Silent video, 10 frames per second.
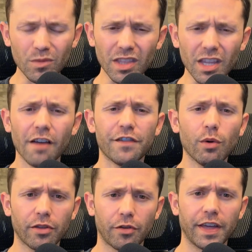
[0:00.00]
A few
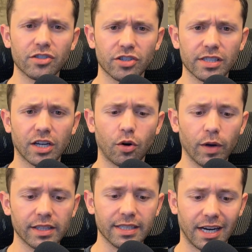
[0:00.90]
other things just to
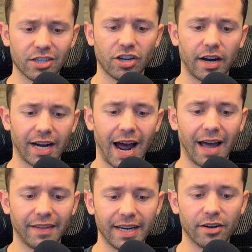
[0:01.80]
quickly touch on and
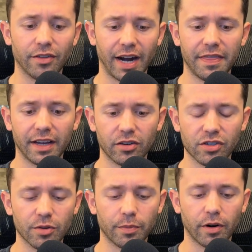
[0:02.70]
highlight here that I think are
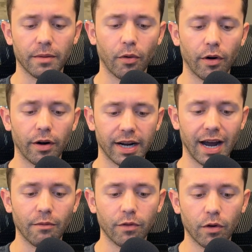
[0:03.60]
super important and
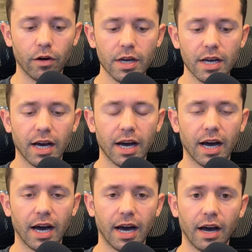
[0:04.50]
helpful.
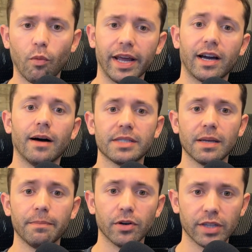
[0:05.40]
When it comes to
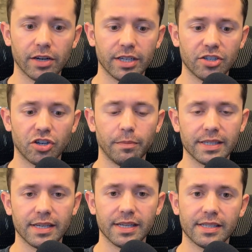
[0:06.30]
building your digital
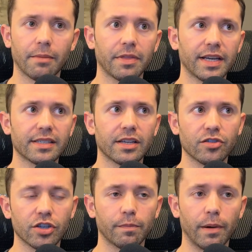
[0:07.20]
business, some things that are
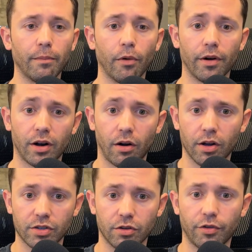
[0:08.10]
super important are
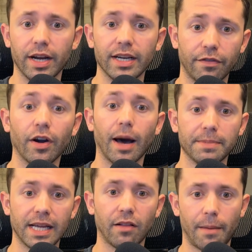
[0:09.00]
also creating different
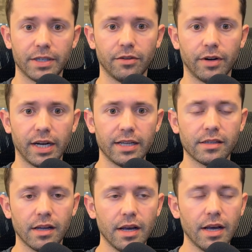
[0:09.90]
upsell
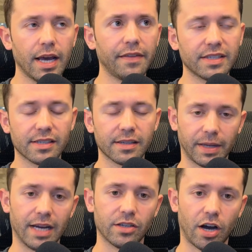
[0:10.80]
opportunities. And this is something
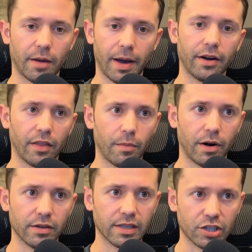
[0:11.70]
I talk about in other
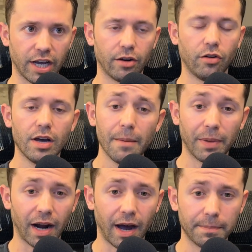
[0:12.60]
parts of the channel,
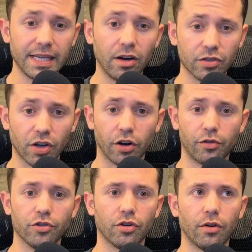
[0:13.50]
but upsells are
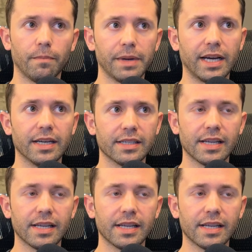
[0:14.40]
crucial because